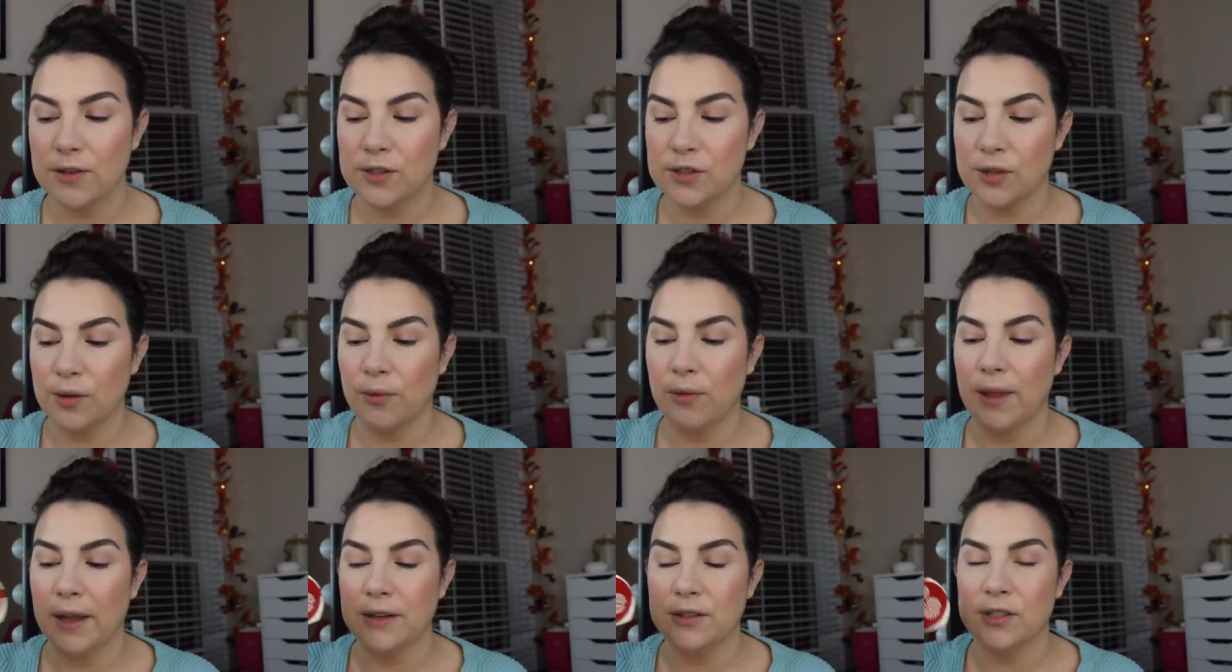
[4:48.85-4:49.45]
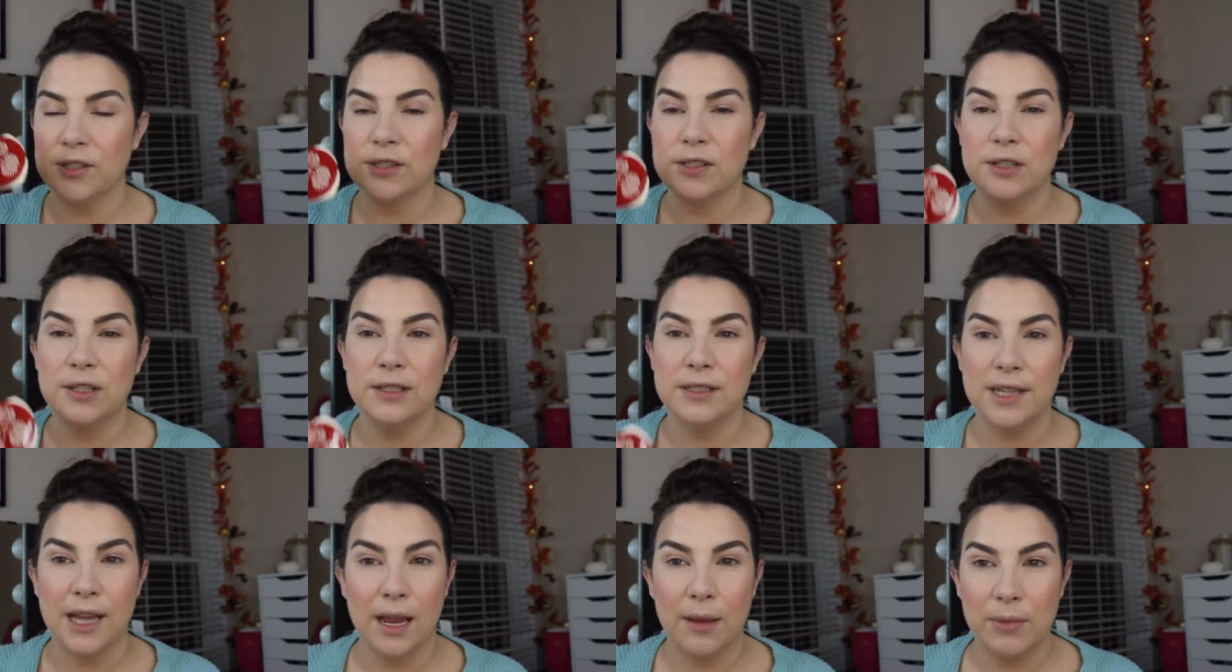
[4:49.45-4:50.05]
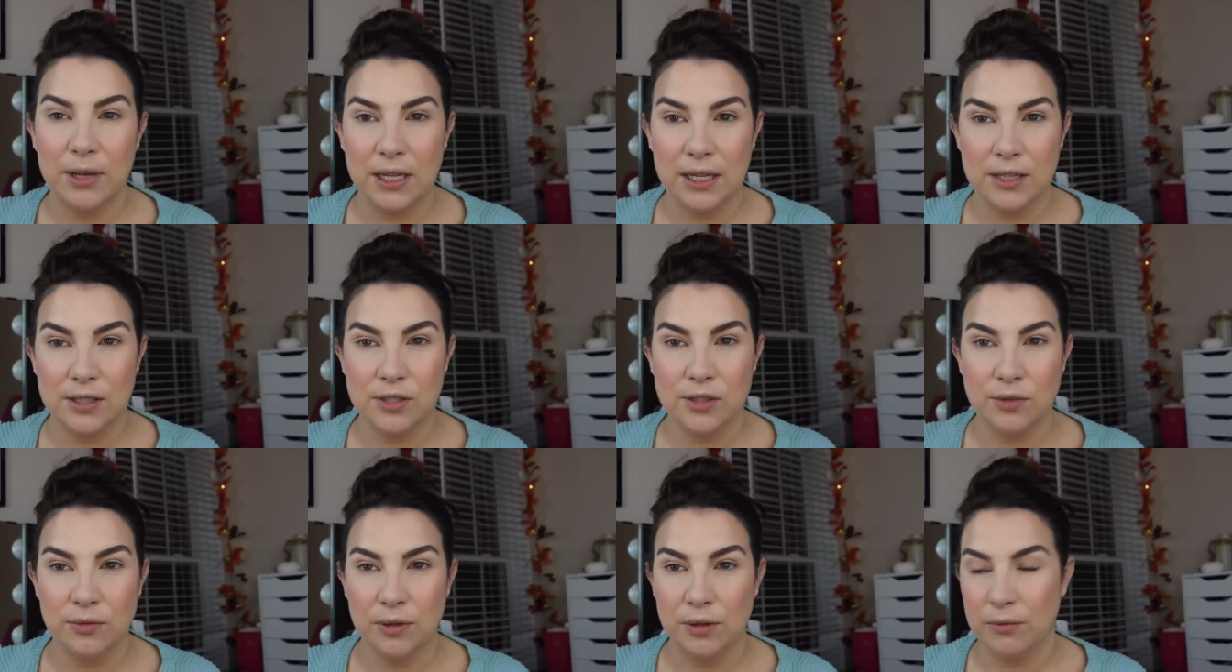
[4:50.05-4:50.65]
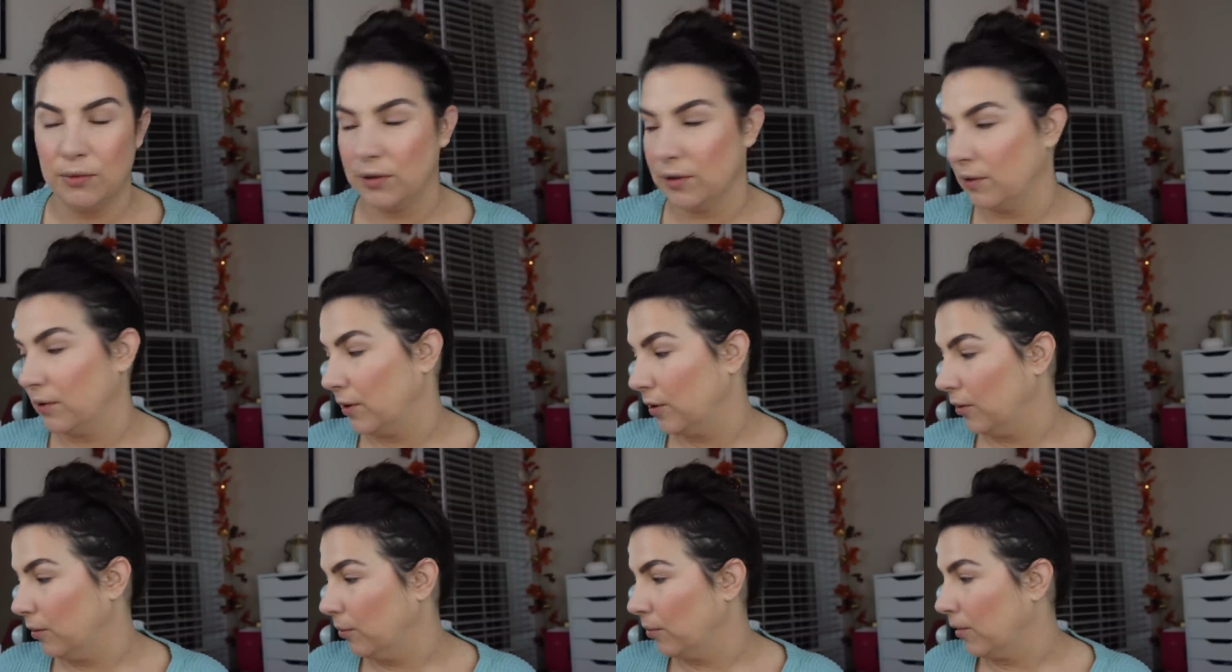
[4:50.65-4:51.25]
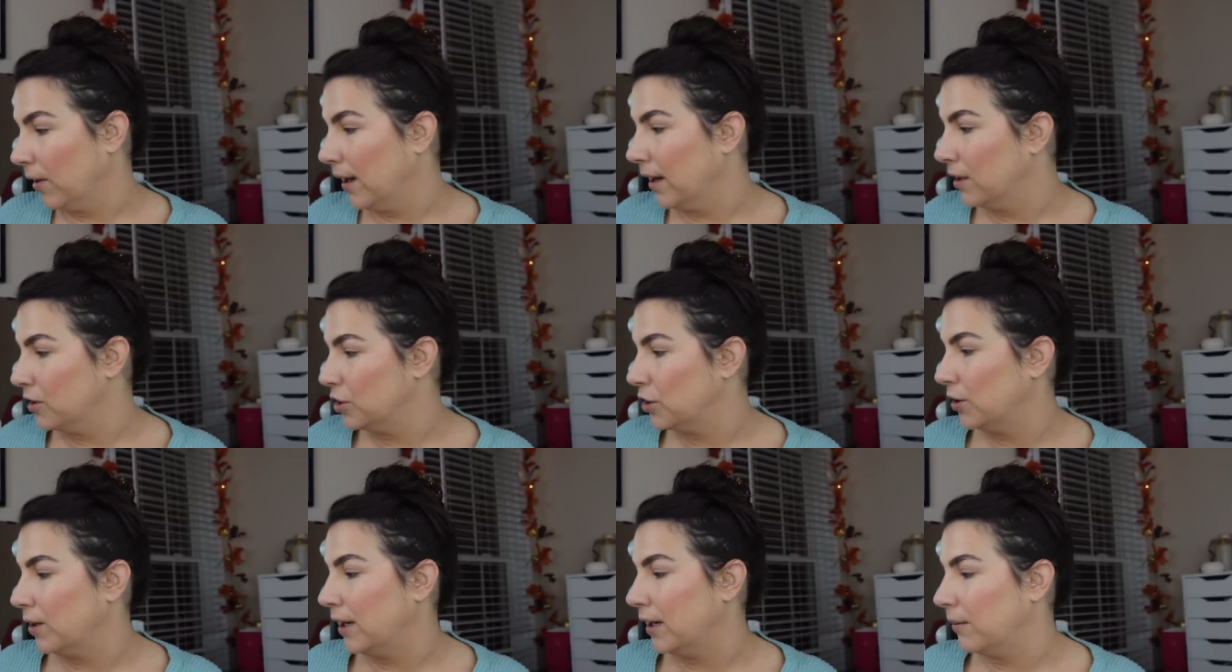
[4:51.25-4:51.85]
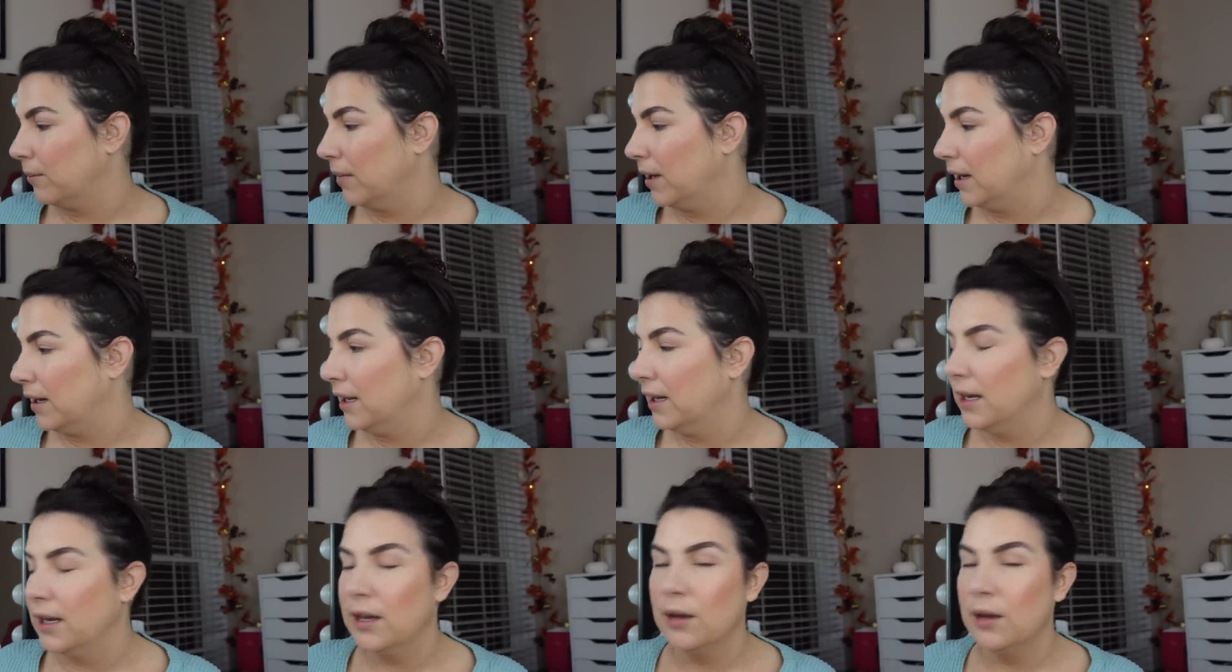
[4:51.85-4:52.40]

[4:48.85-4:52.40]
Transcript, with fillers: So like just just dabbing into it with a little brush like my